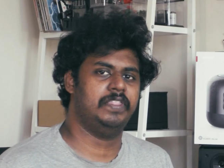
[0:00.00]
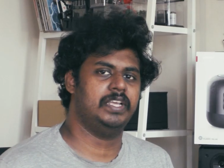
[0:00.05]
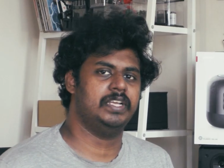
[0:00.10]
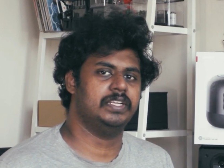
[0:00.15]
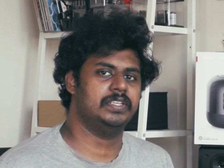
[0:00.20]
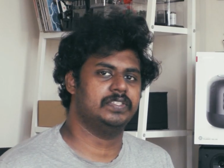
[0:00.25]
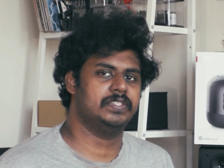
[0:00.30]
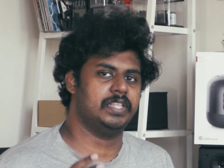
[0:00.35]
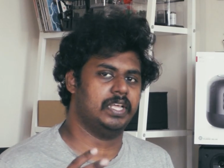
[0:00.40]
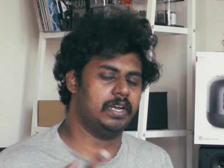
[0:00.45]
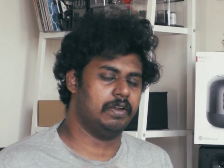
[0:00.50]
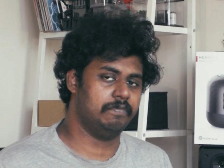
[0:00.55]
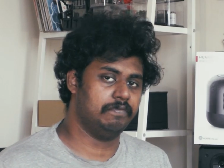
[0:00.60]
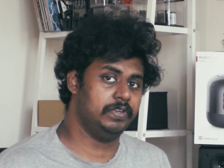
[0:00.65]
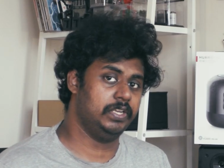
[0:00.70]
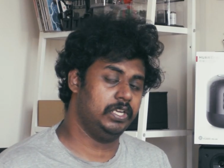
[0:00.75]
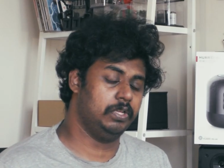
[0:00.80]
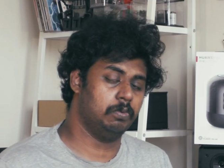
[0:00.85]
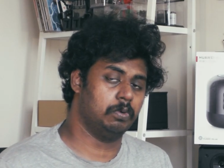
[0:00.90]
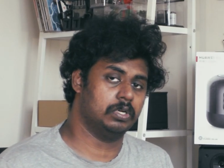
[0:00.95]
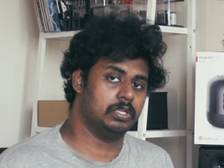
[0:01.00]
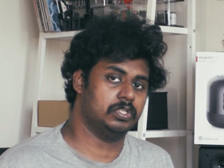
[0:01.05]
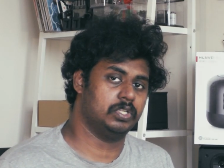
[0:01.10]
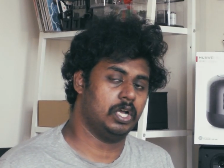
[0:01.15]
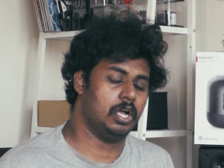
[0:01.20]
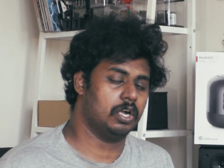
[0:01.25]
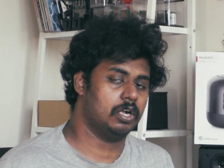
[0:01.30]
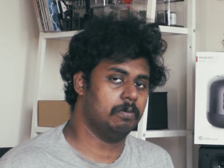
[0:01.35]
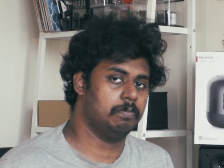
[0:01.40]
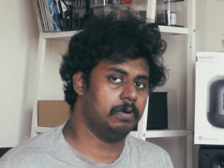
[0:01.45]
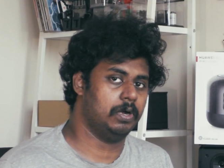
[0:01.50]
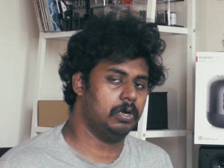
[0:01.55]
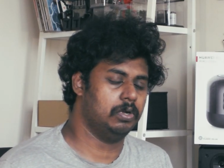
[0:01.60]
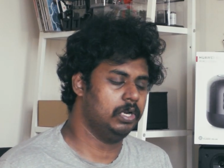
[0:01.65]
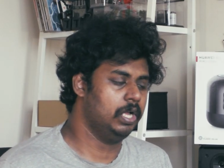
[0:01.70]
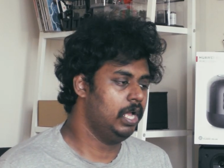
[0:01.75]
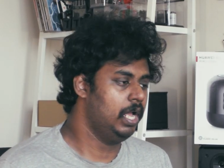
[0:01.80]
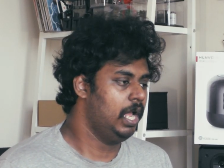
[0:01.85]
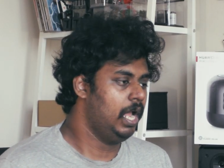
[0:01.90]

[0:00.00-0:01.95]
things that I really want to talk about.